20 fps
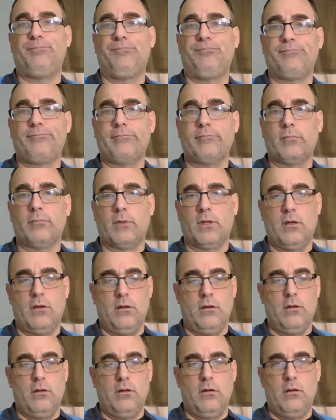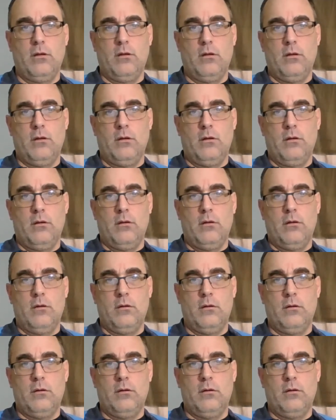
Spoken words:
(silence)